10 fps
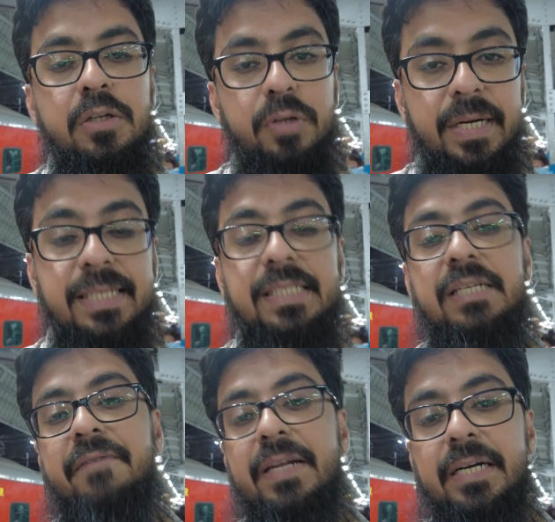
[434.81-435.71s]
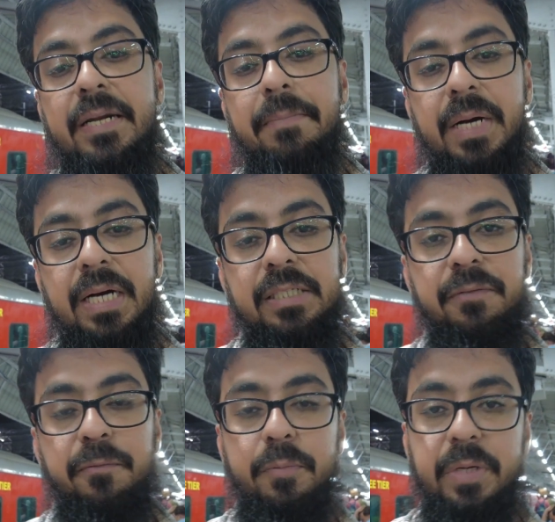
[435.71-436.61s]
So let's see when it departs
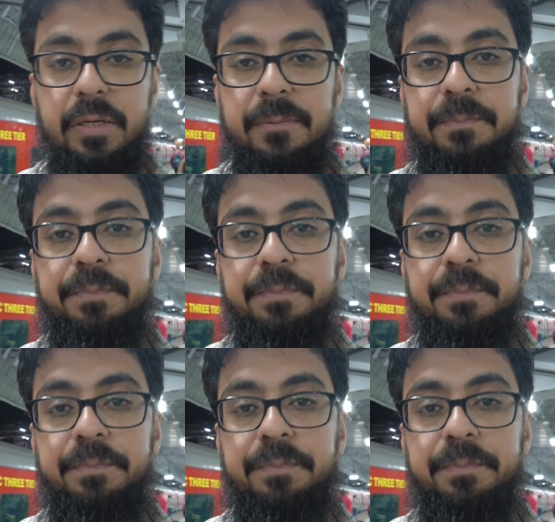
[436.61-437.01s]
from here.